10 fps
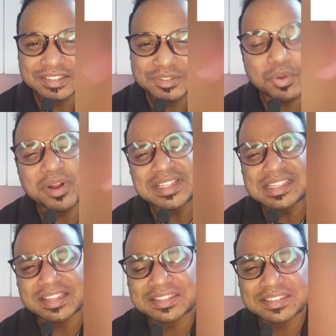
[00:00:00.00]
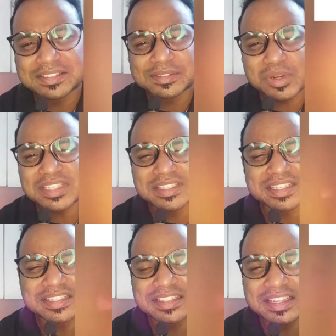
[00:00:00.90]
So, what is it? What is
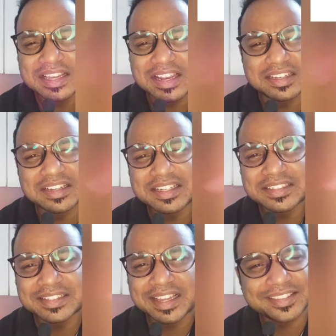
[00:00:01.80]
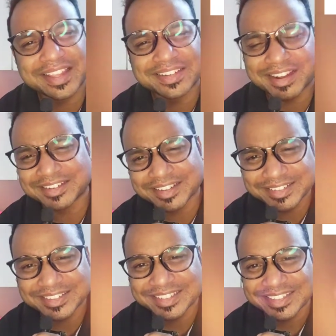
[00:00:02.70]
this learn and then
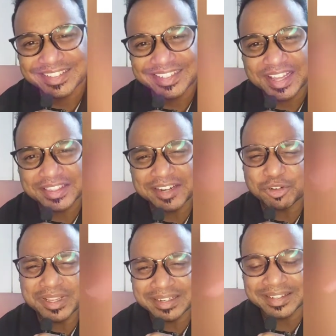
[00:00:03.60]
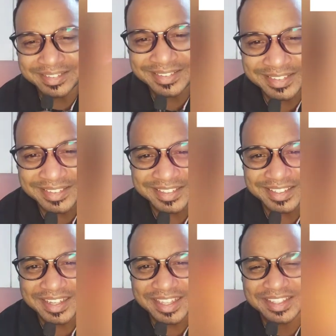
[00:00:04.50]
unlearn and then relearn
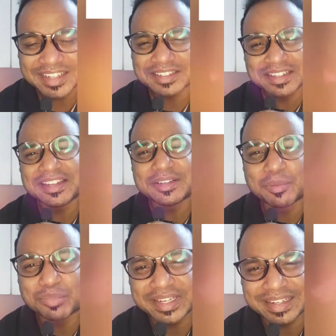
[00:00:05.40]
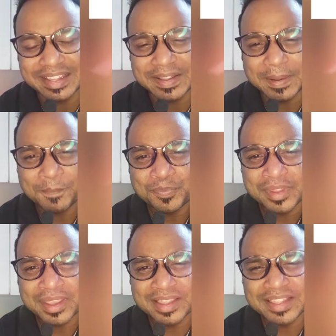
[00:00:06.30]
and then learn it completely?
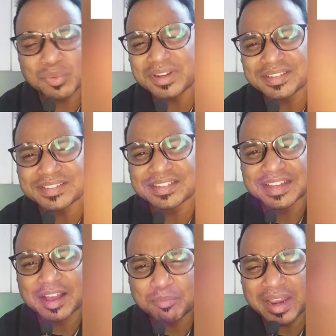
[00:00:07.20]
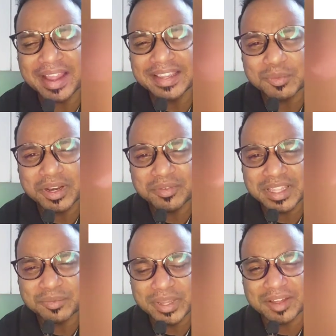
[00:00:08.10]
And then, what is applying whatever
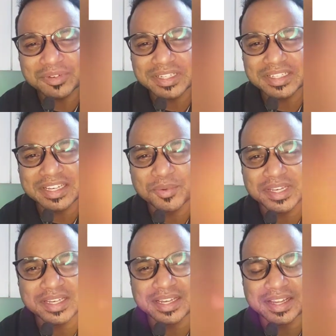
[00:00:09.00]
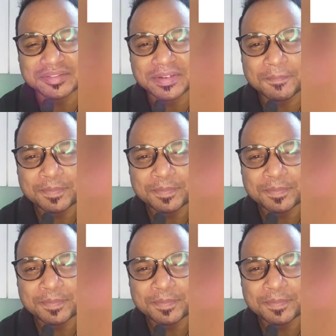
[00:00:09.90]
that we have learned in our daily life?